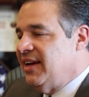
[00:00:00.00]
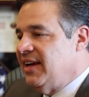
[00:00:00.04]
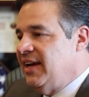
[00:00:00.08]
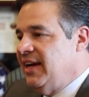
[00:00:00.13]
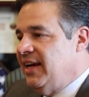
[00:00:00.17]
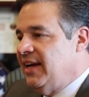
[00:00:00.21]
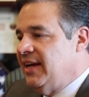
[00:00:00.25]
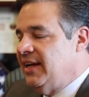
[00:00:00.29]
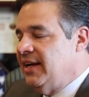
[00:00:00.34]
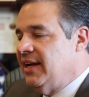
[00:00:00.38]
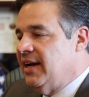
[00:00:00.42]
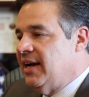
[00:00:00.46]

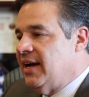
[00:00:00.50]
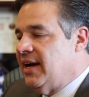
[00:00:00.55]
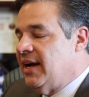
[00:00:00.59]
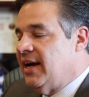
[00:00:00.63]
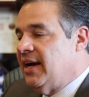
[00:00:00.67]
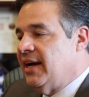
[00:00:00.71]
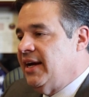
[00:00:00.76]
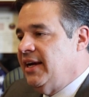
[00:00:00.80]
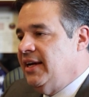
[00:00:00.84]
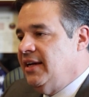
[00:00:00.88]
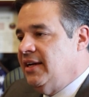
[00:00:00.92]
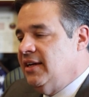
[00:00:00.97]
And
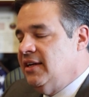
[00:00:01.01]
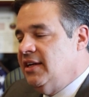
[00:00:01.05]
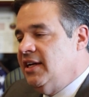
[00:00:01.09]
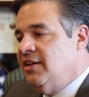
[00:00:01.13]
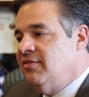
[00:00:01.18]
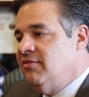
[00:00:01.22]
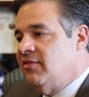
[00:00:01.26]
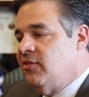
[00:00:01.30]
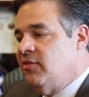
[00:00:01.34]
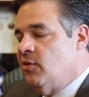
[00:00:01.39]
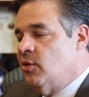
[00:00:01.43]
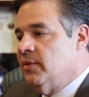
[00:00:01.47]
I
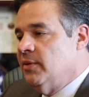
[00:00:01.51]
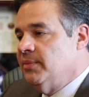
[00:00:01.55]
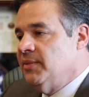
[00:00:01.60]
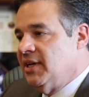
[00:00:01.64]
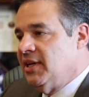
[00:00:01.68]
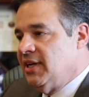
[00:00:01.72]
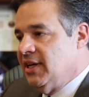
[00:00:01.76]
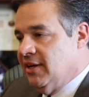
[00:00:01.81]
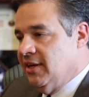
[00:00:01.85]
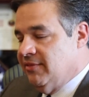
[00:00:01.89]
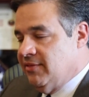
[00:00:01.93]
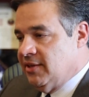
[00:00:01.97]
informed the
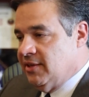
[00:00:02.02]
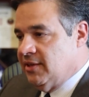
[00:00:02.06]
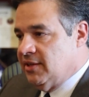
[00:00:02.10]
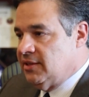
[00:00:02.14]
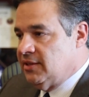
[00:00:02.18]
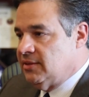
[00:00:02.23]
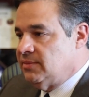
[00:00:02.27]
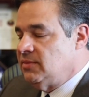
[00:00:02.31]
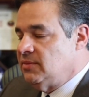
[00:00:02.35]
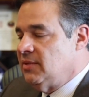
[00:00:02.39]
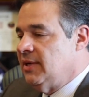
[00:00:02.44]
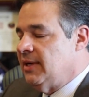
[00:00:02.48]

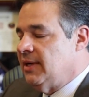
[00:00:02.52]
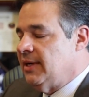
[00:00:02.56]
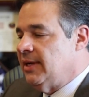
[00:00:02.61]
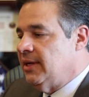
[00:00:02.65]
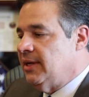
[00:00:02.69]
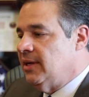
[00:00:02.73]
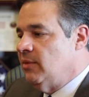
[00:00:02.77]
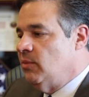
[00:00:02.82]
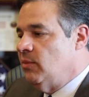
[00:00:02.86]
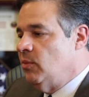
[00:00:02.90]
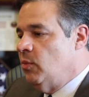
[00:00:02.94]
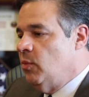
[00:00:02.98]
governor
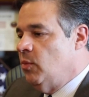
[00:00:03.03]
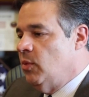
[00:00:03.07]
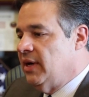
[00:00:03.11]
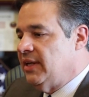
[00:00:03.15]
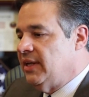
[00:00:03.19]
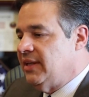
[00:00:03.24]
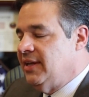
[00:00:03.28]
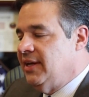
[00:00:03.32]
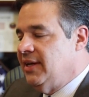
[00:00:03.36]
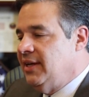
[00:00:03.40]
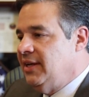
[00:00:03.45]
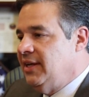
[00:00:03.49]

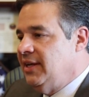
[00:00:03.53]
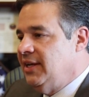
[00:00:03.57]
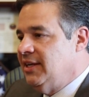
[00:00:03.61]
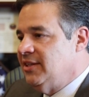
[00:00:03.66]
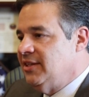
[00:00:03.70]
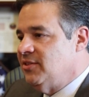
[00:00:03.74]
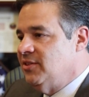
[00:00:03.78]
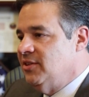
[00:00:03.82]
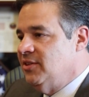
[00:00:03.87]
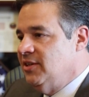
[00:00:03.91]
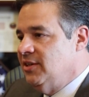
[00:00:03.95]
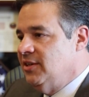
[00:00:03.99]
what they
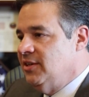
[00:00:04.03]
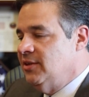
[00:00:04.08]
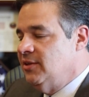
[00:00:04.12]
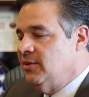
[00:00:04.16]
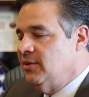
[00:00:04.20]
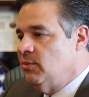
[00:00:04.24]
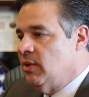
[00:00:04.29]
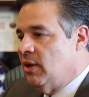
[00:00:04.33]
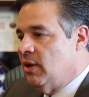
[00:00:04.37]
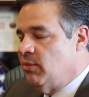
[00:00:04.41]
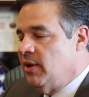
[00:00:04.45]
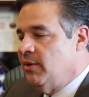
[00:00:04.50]
needed to do,
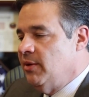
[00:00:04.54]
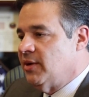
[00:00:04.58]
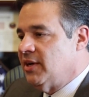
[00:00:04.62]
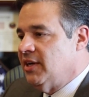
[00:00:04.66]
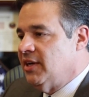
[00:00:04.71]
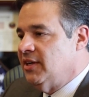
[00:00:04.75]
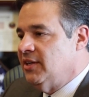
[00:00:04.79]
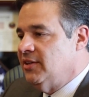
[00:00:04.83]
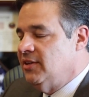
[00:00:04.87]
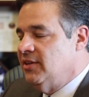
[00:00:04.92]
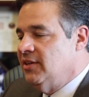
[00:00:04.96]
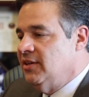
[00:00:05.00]
what we were
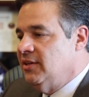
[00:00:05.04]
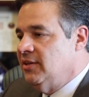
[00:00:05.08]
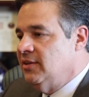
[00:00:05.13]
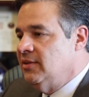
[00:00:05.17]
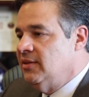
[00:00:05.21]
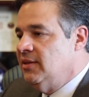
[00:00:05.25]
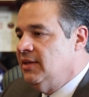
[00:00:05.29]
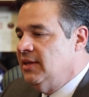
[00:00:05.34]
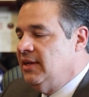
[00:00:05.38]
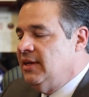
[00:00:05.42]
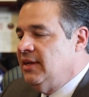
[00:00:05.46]
gonna do,